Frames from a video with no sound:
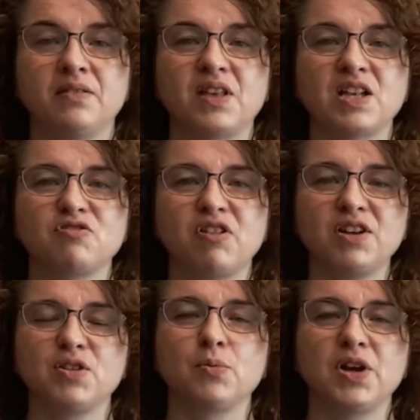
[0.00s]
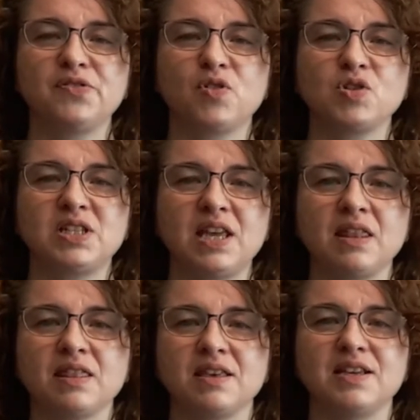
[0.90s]
That's right, the word for
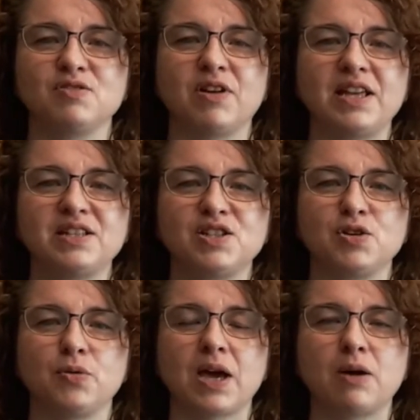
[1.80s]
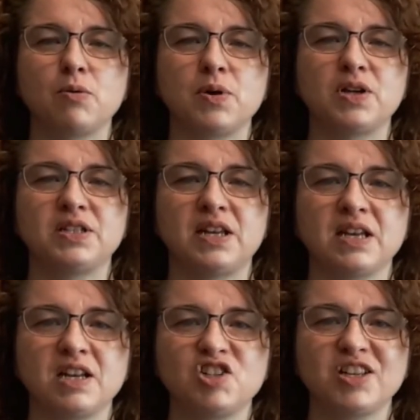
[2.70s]
teeth is related to our word in
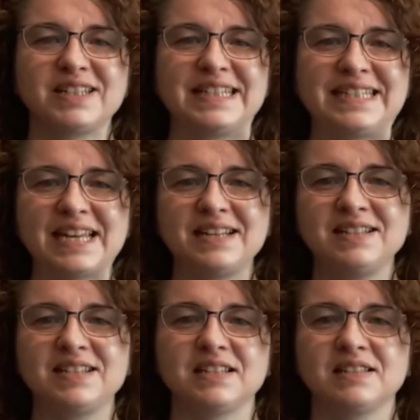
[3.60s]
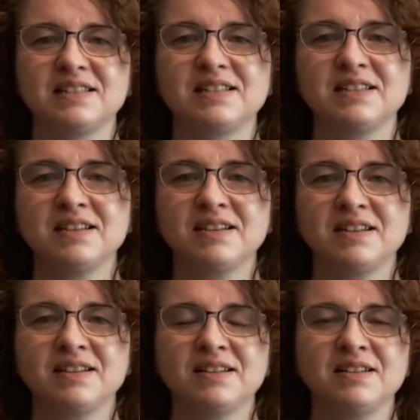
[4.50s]
English, dentist.
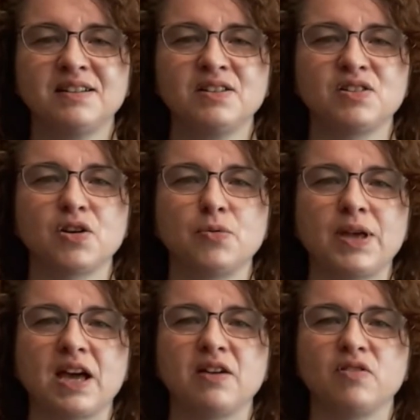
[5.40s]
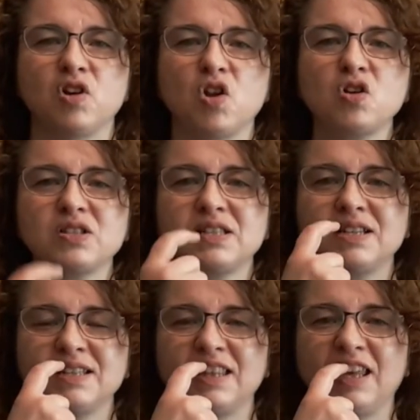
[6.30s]
So we have los
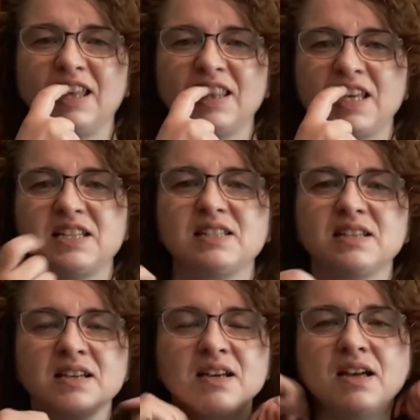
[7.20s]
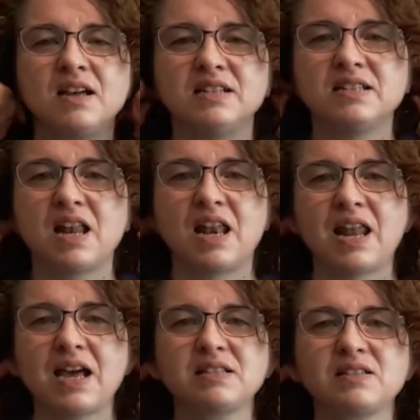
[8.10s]
dientes and
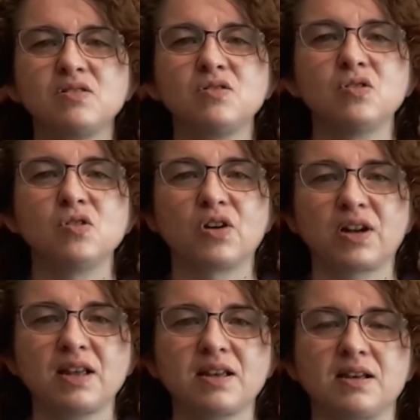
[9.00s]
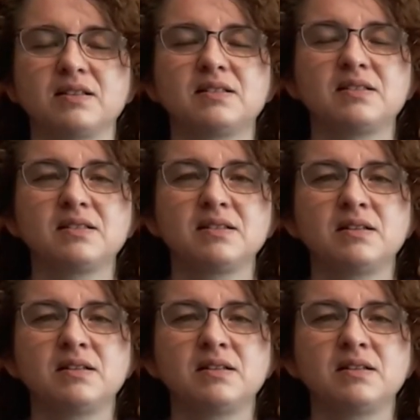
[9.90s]
las orejas.